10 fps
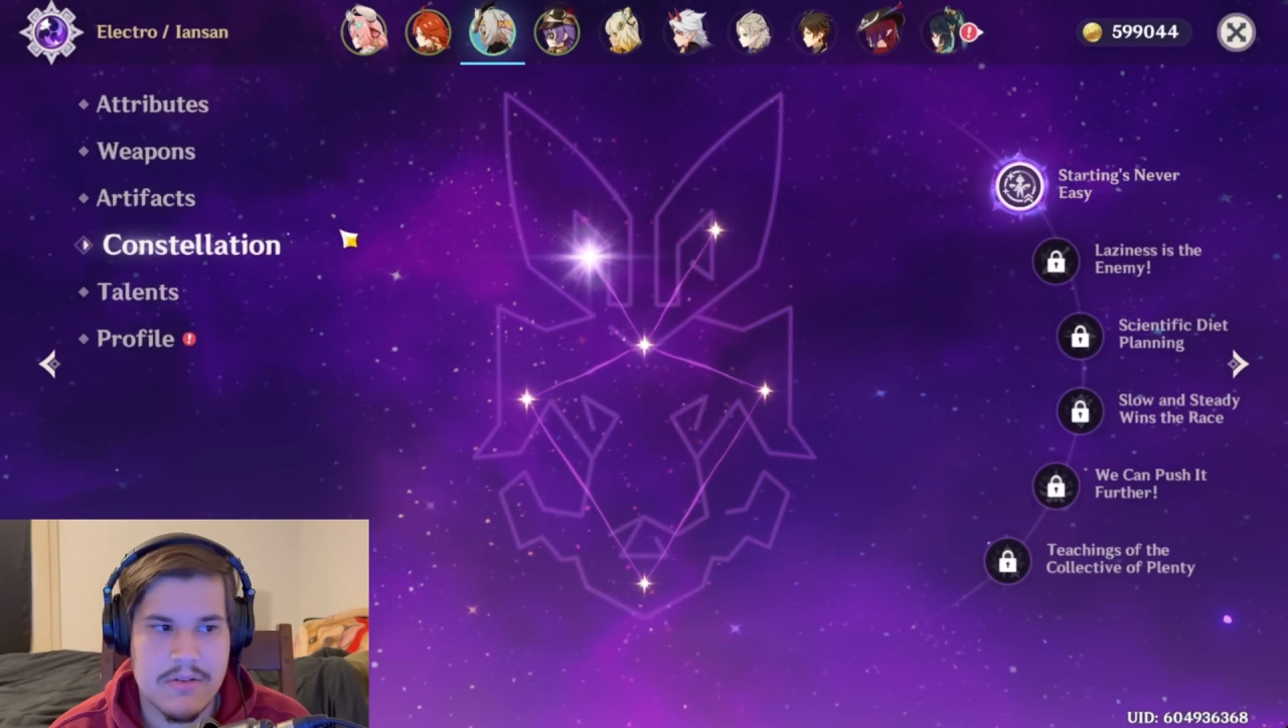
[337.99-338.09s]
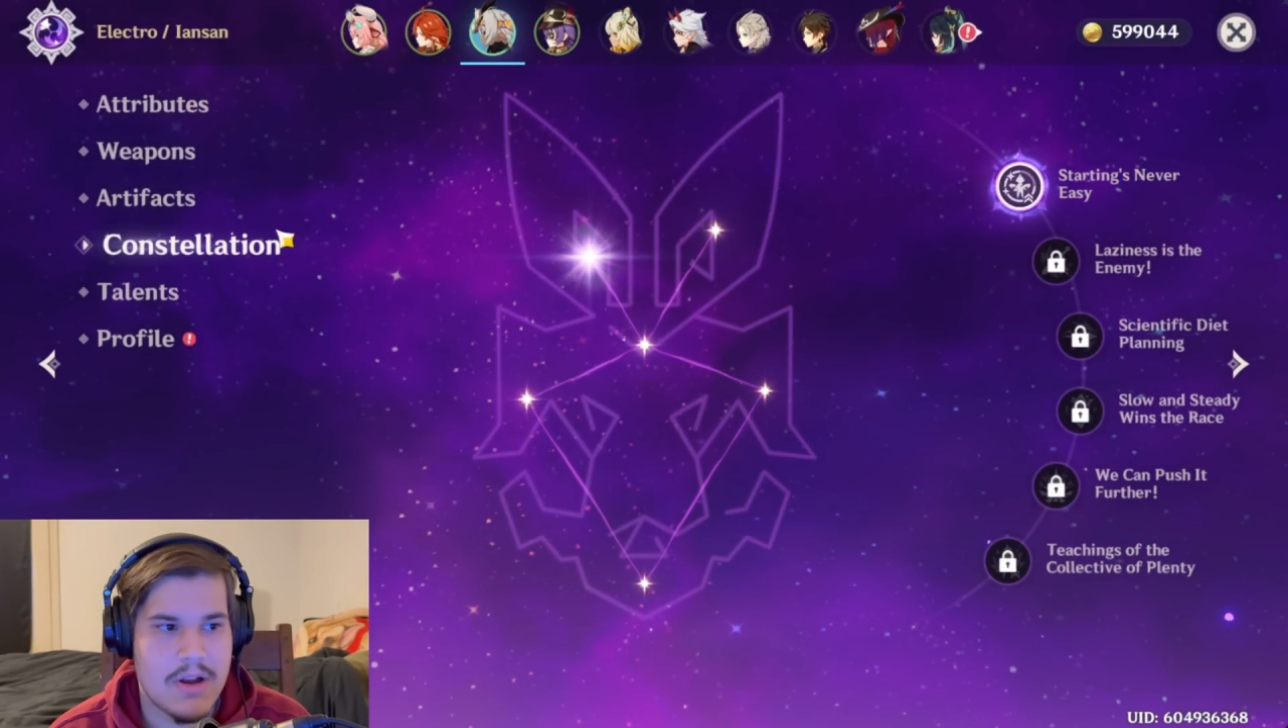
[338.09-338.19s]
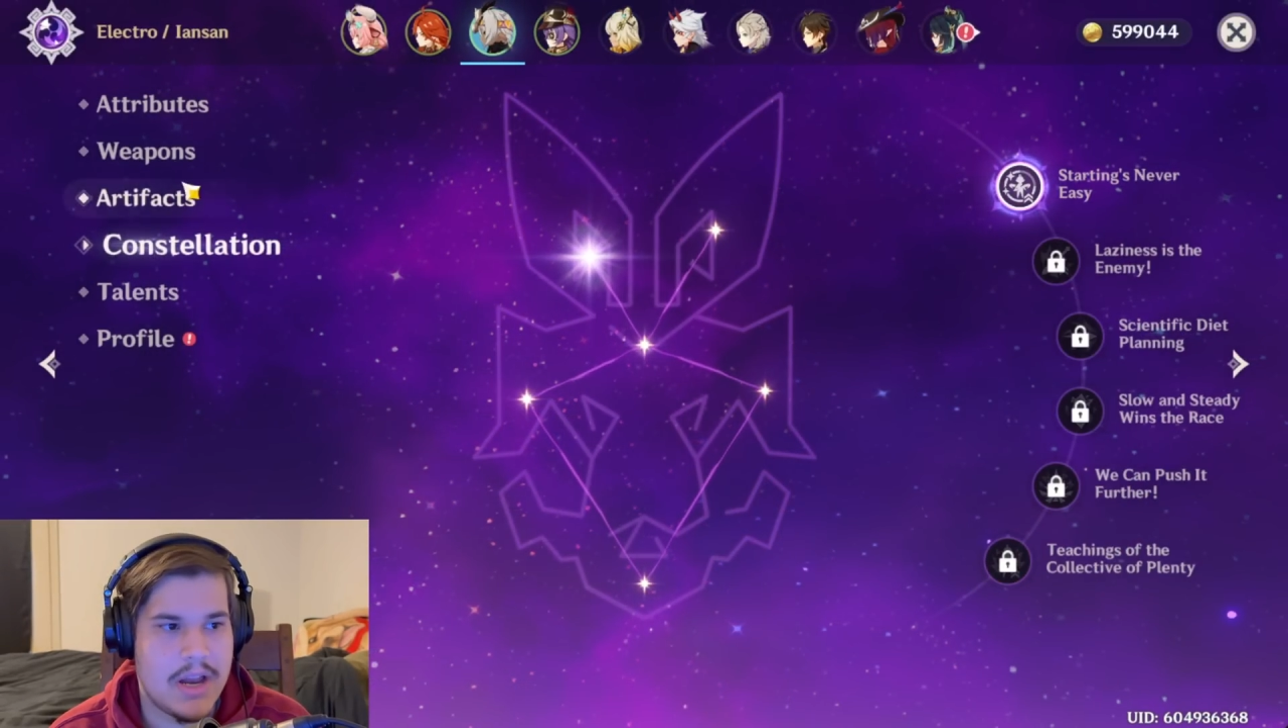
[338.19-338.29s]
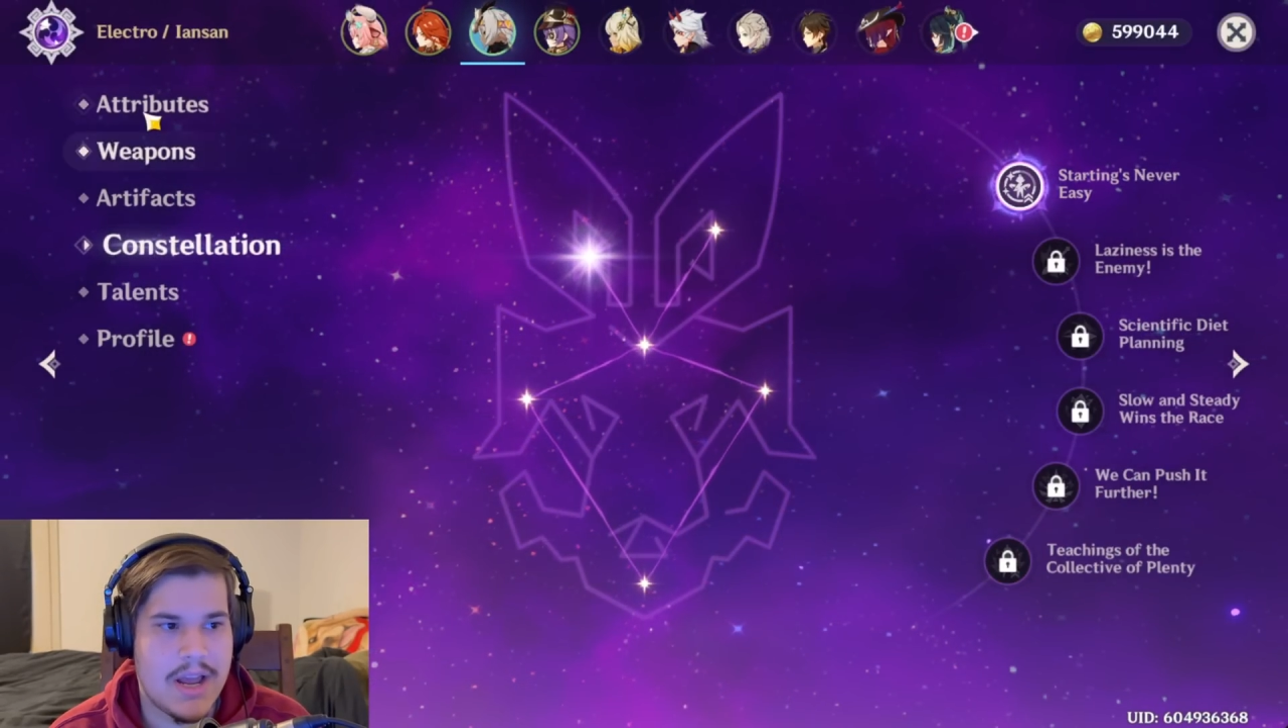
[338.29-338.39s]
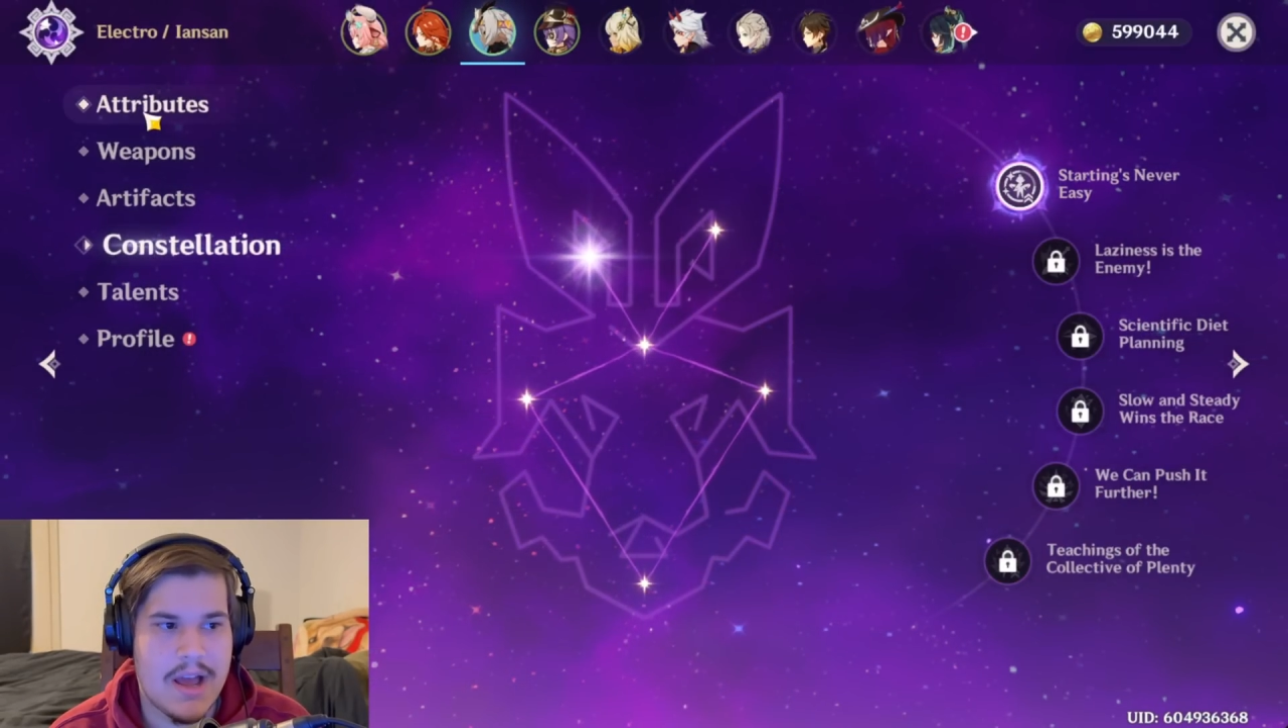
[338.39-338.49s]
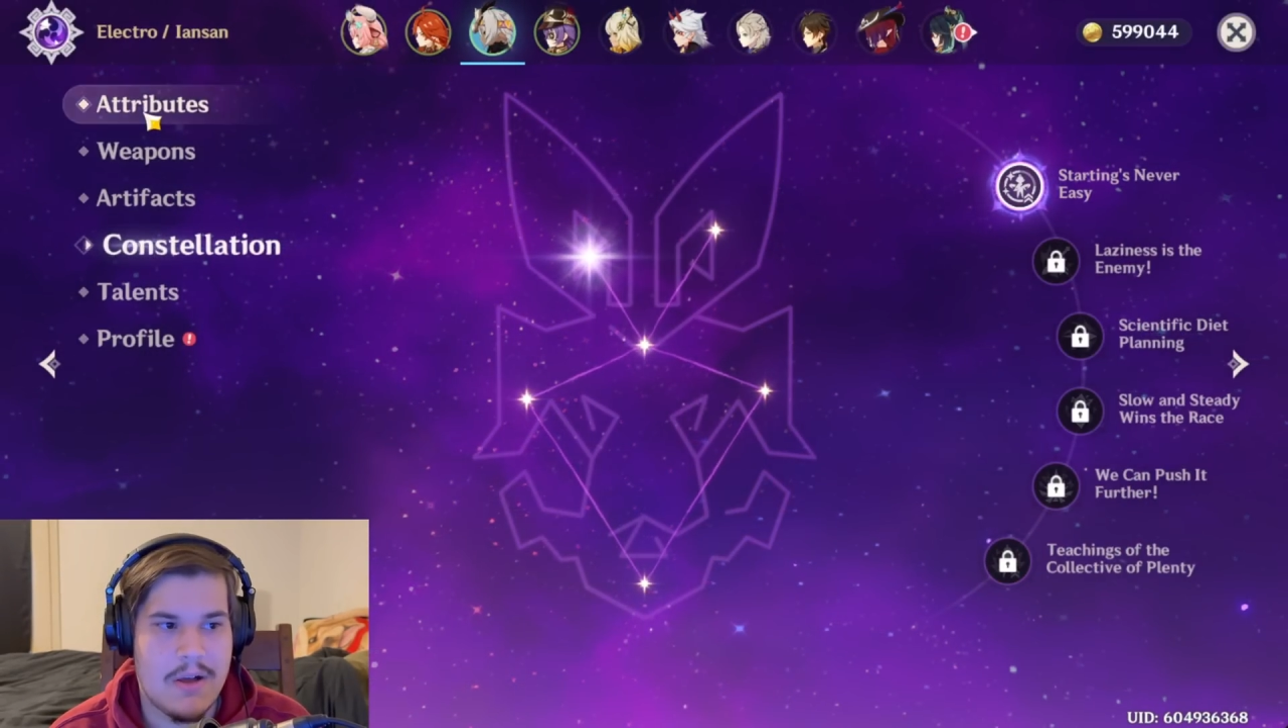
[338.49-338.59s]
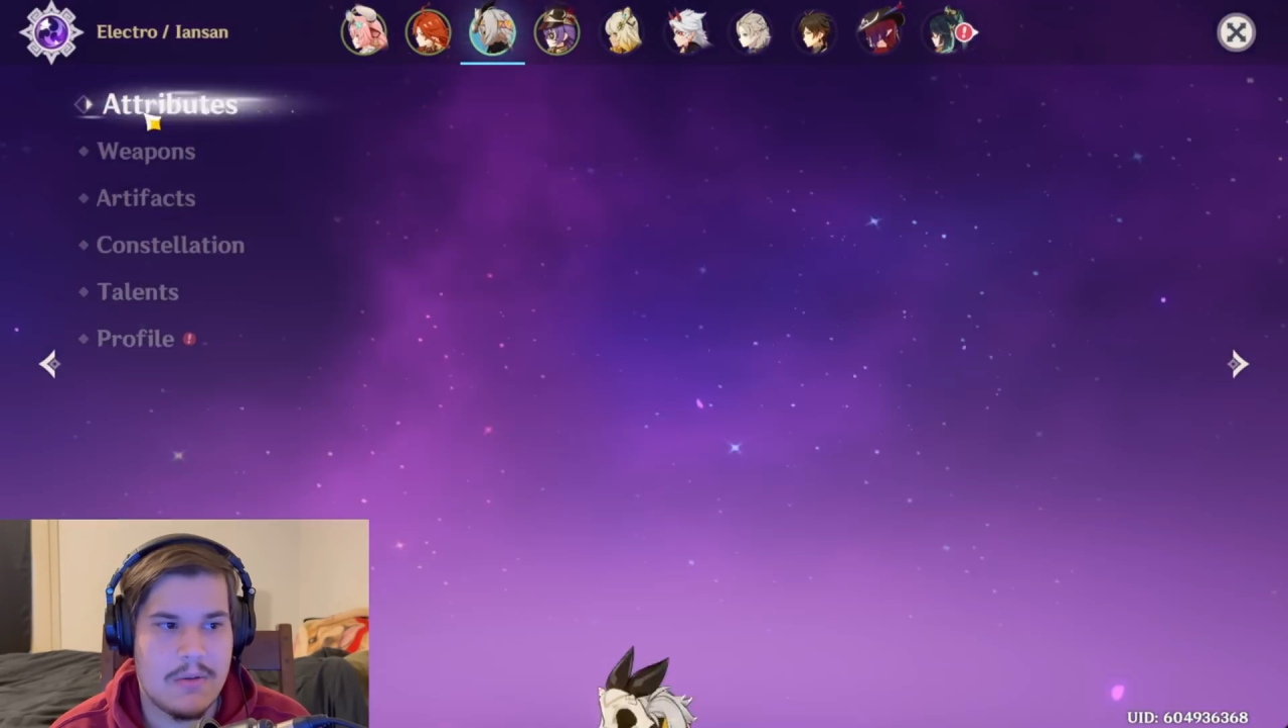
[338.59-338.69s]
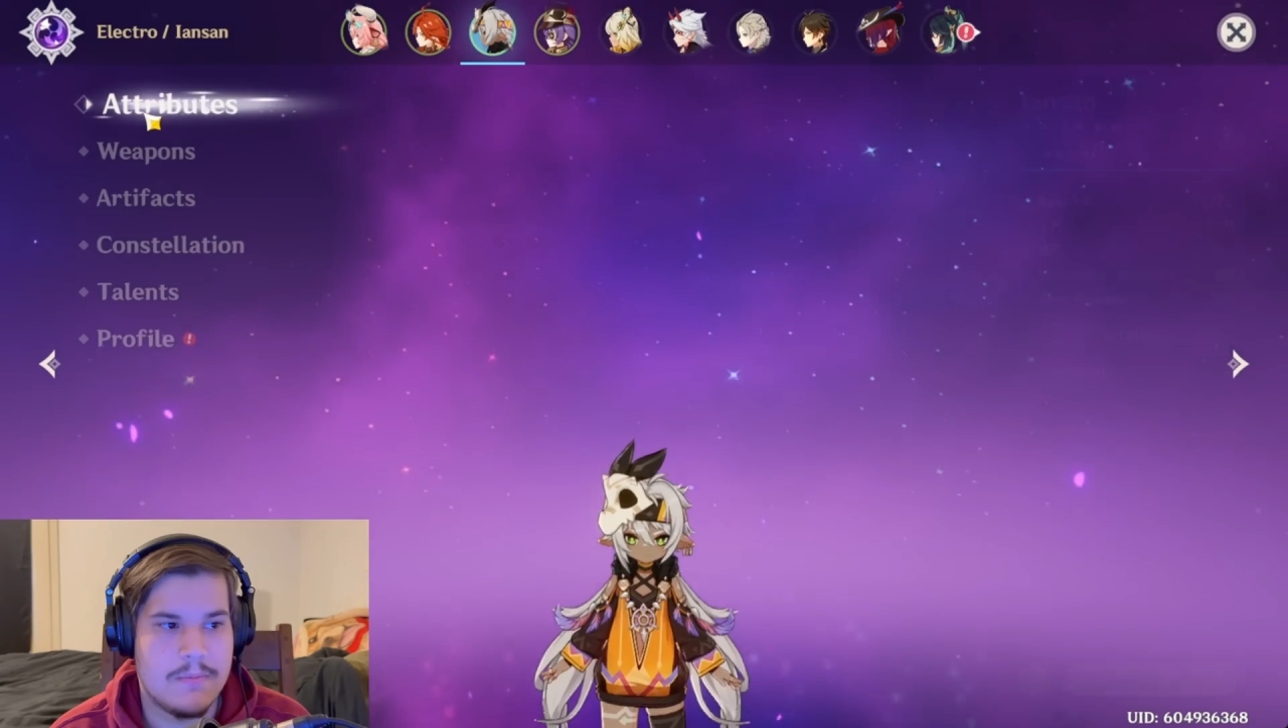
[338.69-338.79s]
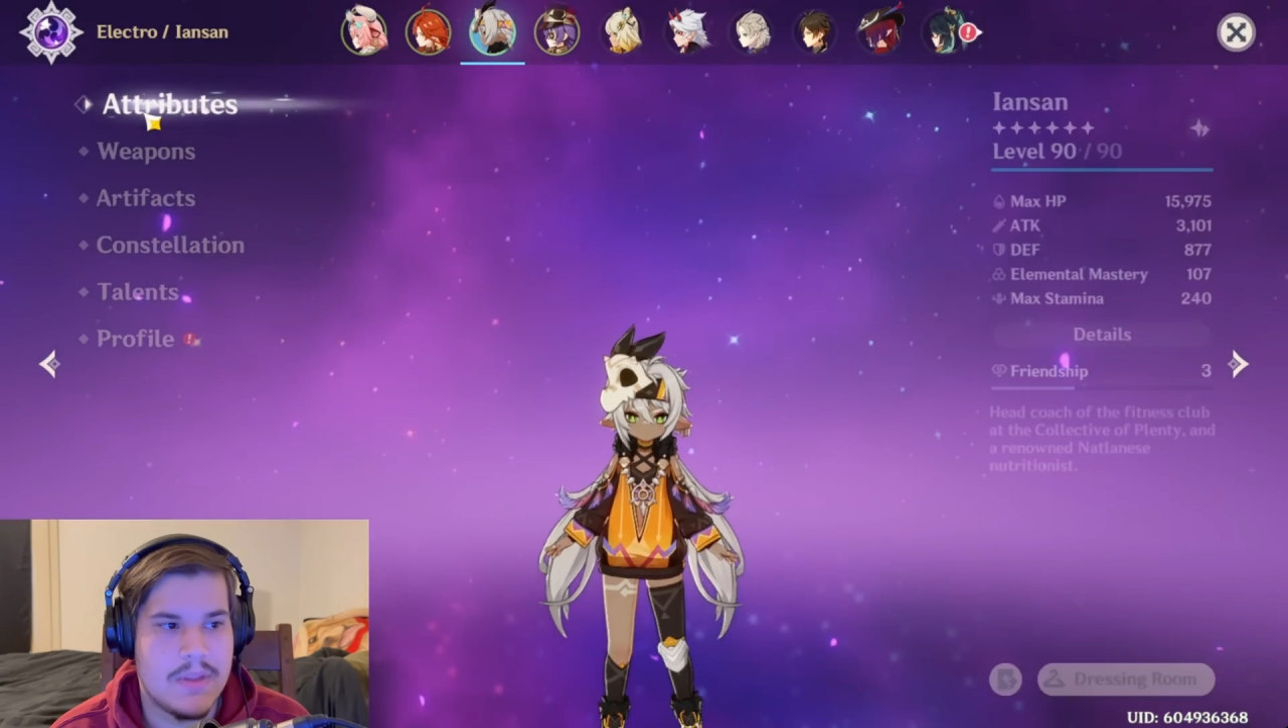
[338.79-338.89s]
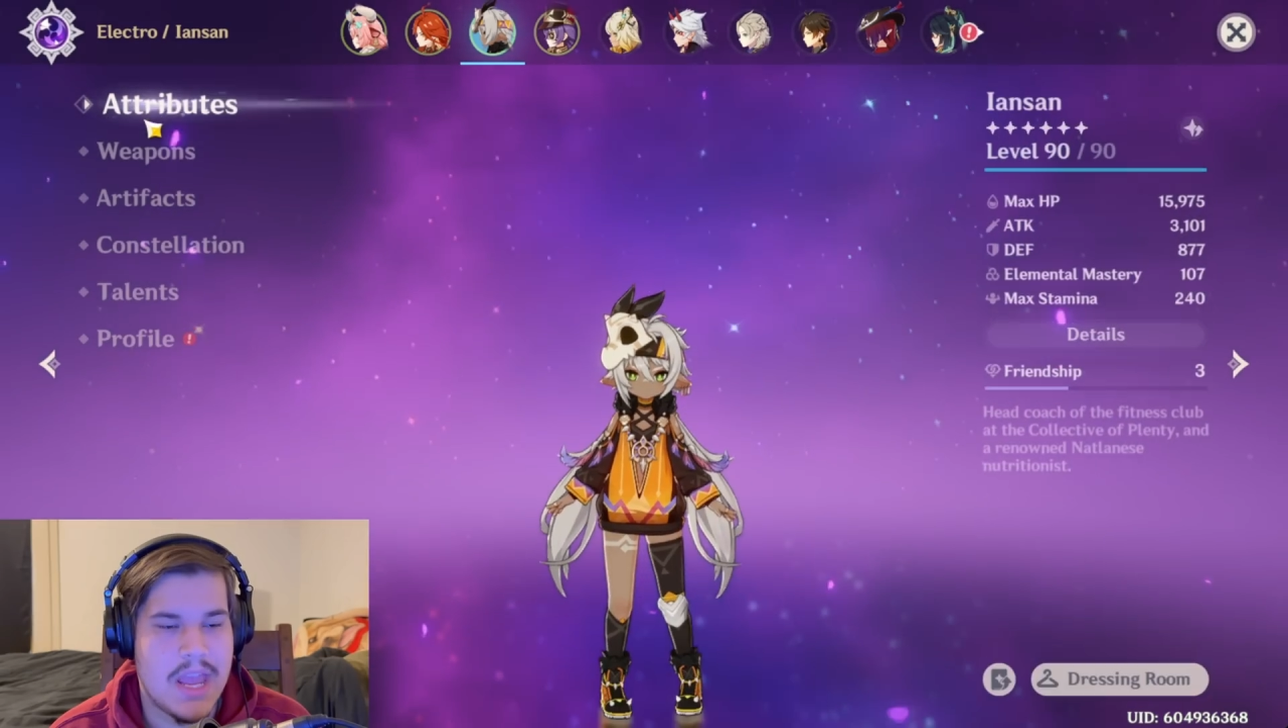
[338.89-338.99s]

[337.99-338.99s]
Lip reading: right now,